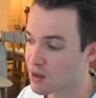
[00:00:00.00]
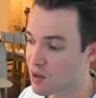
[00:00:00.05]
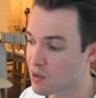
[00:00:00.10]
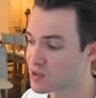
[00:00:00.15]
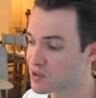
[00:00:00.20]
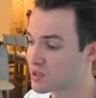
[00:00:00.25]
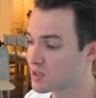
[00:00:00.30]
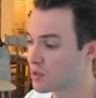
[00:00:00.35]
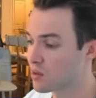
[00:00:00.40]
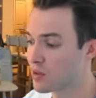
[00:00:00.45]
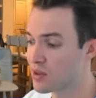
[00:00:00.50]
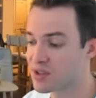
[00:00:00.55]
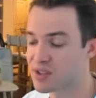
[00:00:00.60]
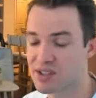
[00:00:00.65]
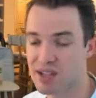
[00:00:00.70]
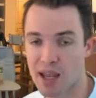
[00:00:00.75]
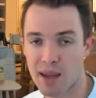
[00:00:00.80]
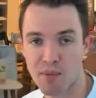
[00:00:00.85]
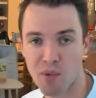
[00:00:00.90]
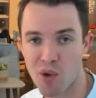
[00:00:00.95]
They were still the
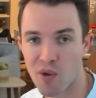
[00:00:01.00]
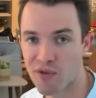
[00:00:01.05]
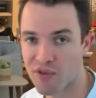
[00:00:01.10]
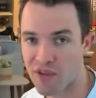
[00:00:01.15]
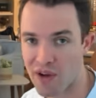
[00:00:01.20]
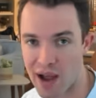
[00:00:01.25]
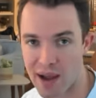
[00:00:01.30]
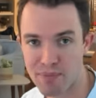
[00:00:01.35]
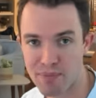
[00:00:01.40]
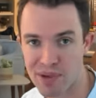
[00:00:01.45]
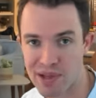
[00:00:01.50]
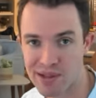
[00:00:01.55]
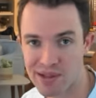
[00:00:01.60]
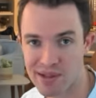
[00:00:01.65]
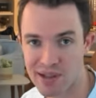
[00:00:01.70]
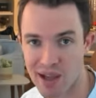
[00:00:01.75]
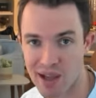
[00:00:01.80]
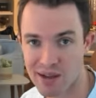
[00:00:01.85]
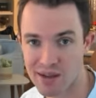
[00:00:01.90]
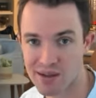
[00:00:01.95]
same old 5-piece
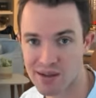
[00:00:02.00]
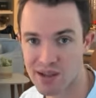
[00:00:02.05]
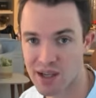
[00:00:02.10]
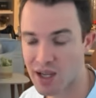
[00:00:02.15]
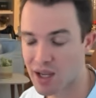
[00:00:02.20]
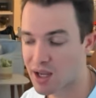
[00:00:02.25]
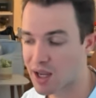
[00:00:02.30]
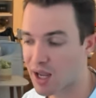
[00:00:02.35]
sets.